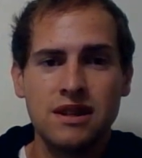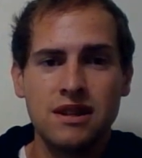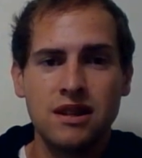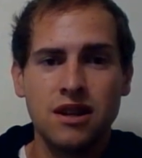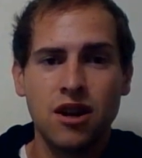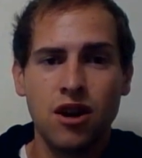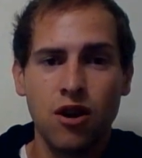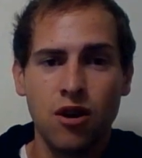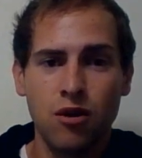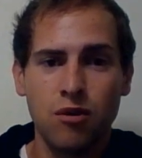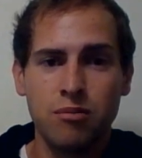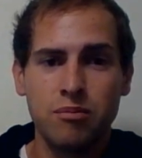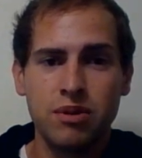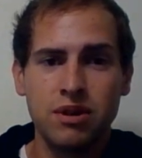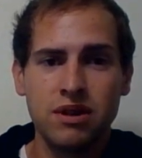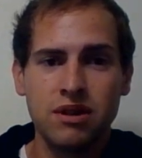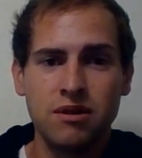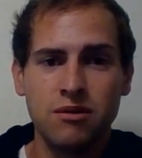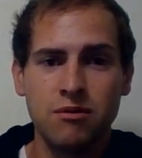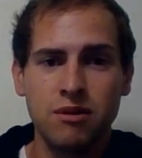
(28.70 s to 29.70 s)
cope
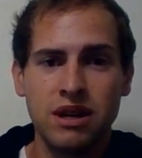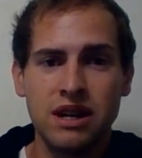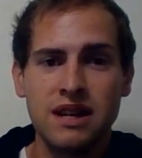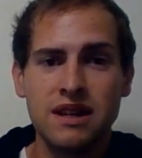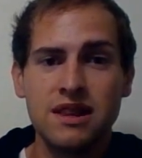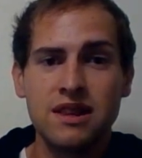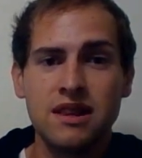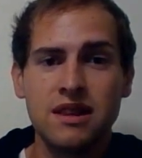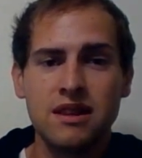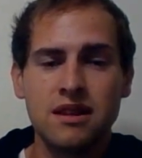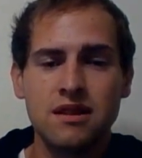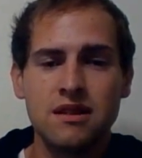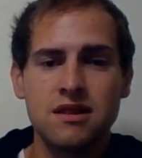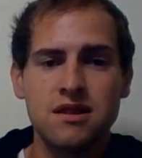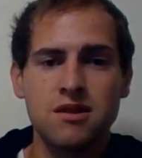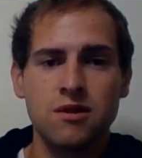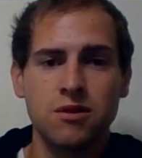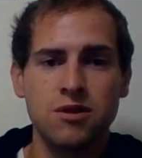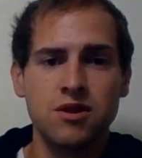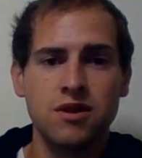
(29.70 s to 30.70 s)
with
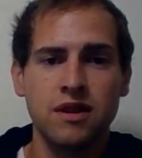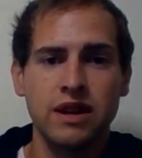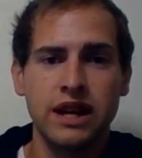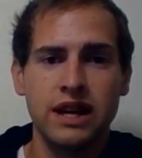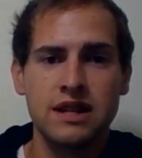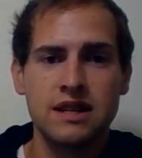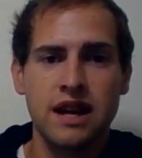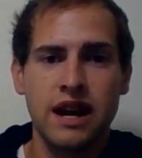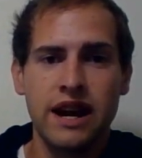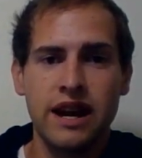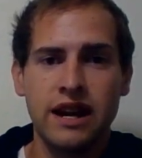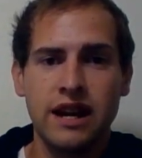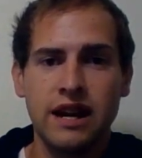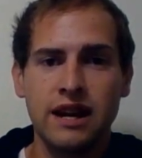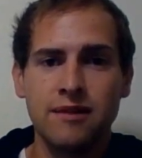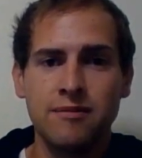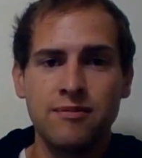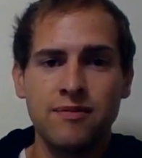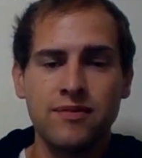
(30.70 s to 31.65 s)
social anxiety,